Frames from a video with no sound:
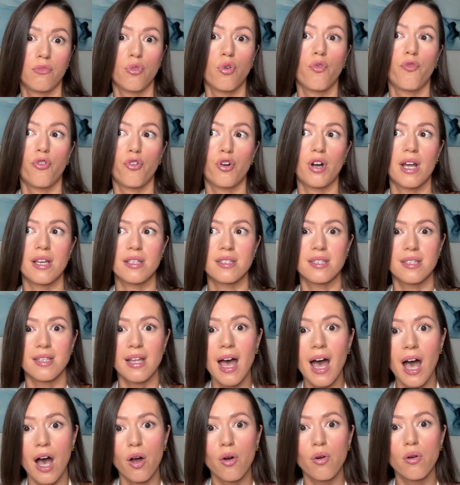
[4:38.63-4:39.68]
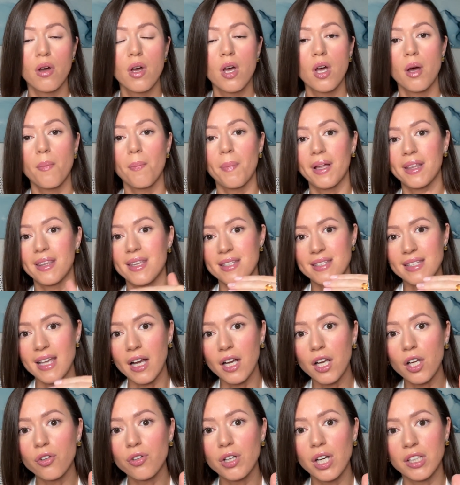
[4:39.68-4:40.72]
for us now, but the
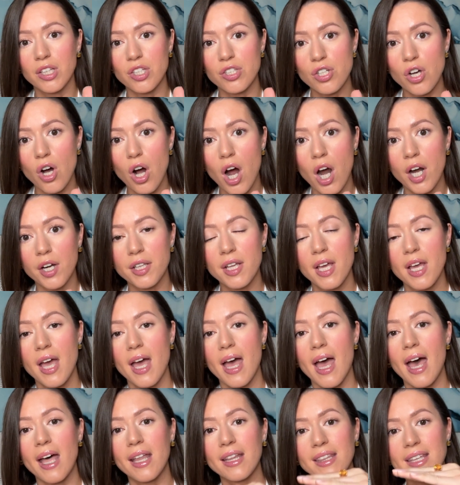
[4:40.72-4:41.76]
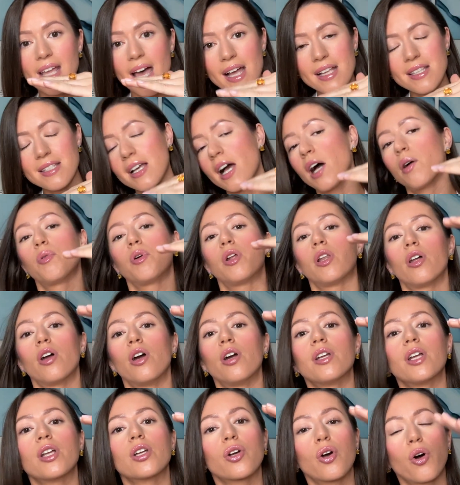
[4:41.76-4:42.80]
second grade is hard. And that's how we
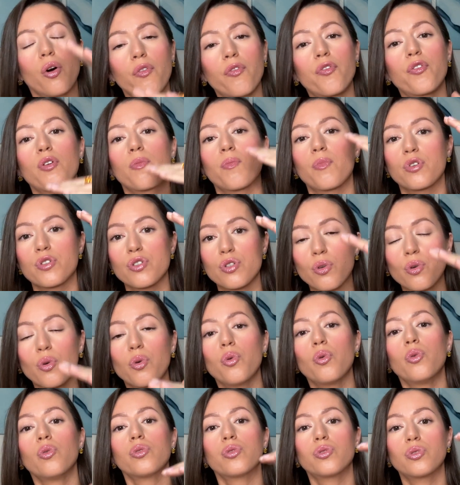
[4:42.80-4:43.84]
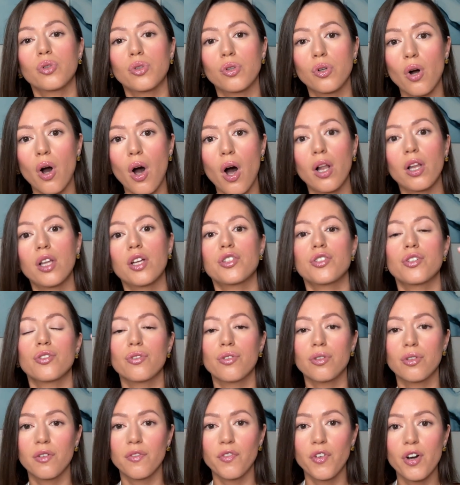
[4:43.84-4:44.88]
learn and go from school to college and
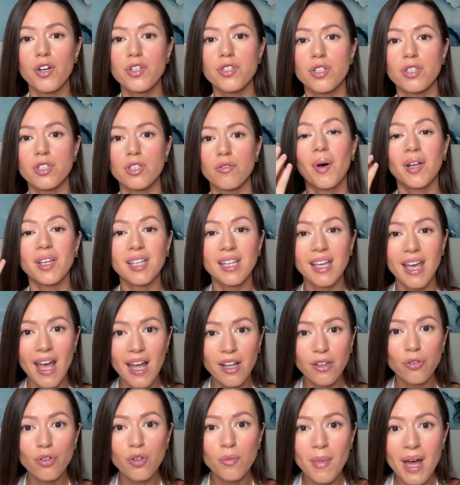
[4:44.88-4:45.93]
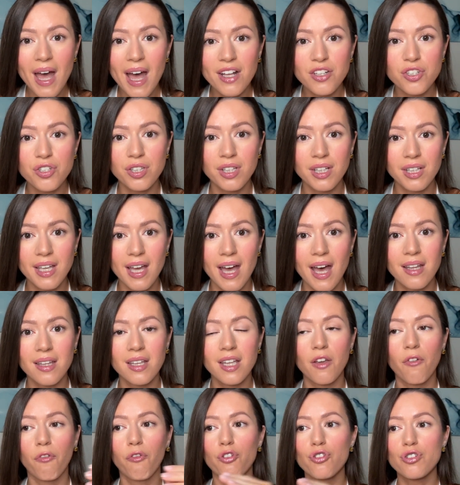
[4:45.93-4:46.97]
university. But can you imagine again,
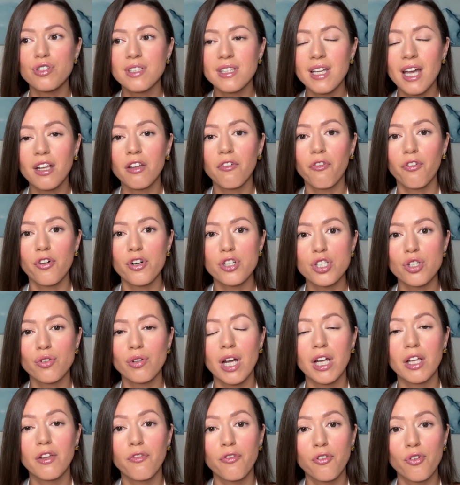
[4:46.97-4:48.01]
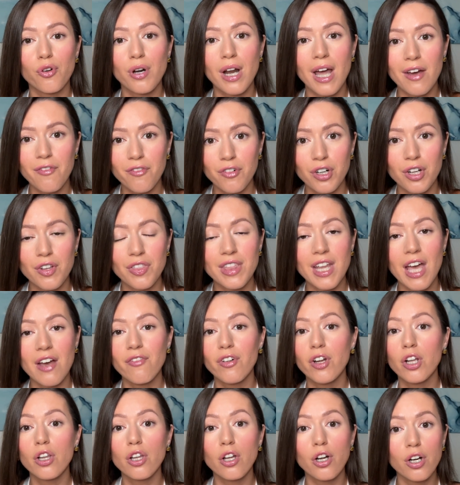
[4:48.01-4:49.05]
if you stay in first grade forever,
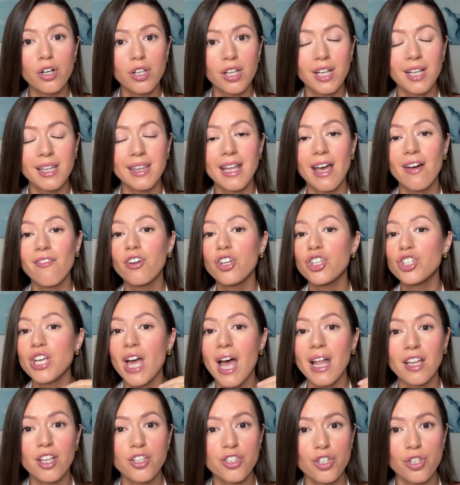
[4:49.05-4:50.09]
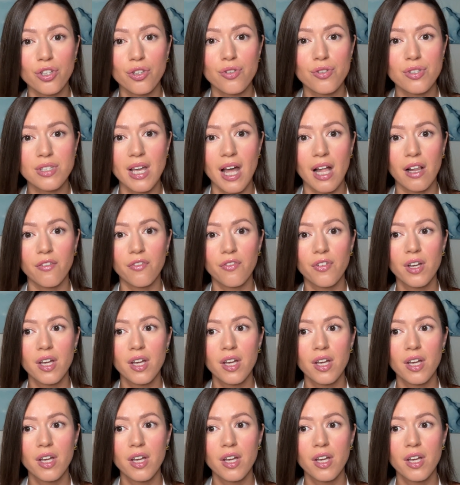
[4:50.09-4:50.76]
never learning, never challenging yourself,